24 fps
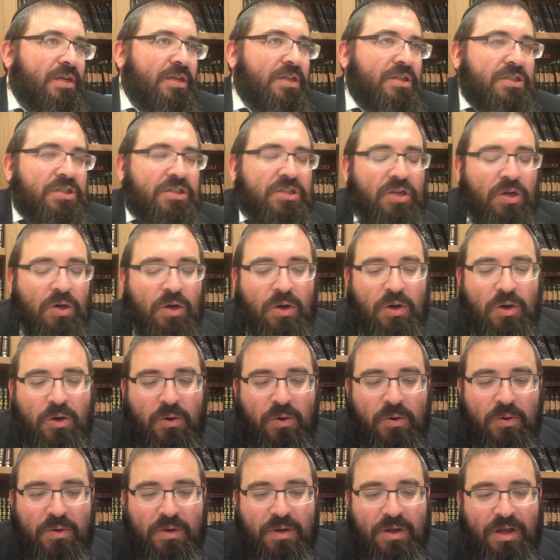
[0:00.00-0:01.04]

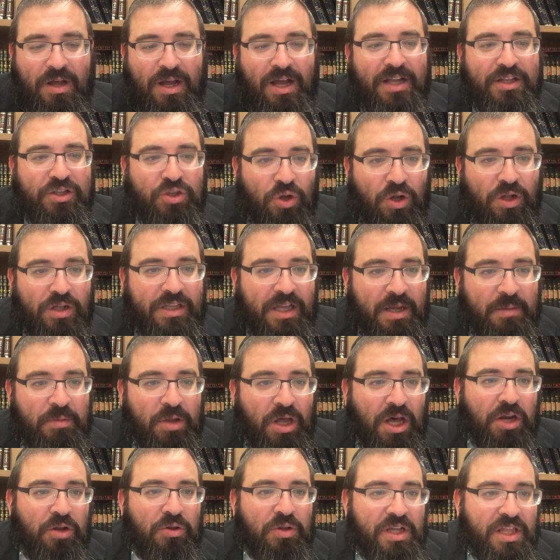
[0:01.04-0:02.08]
So I told them
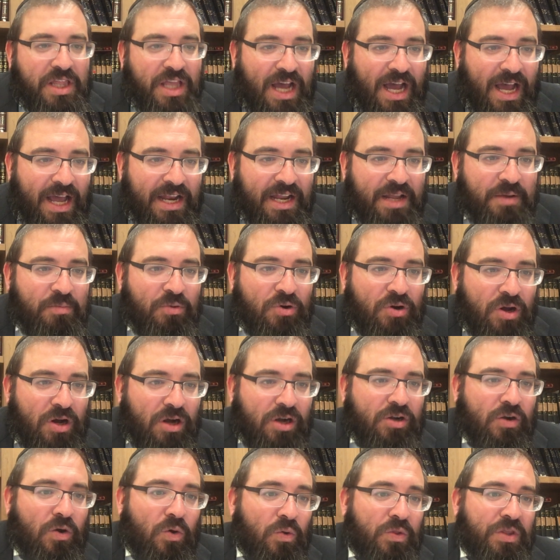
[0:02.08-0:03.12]
not only that, in
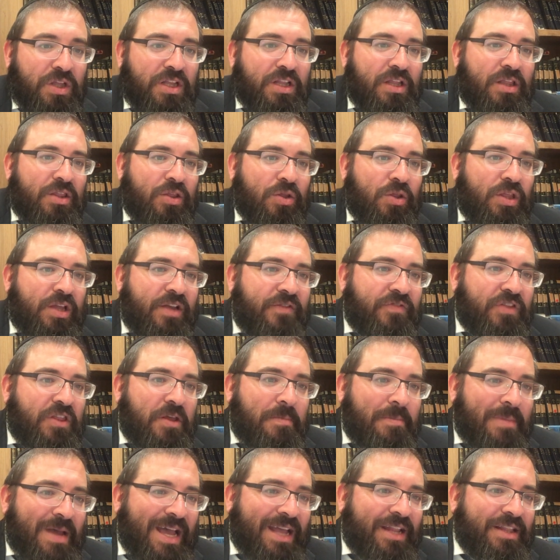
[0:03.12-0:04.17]
Morocco even
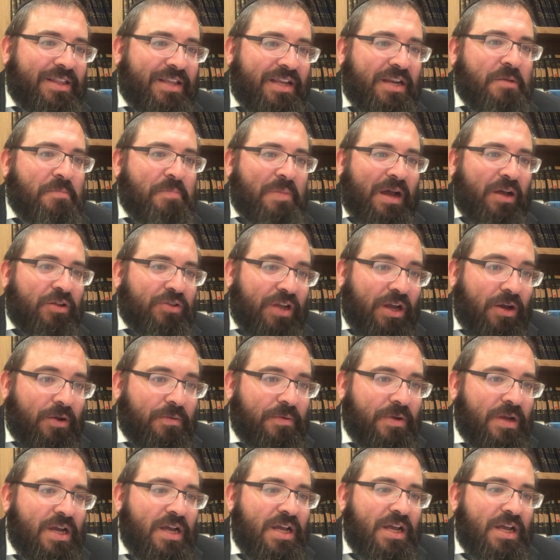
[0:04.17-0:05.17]
the men didn't bow down.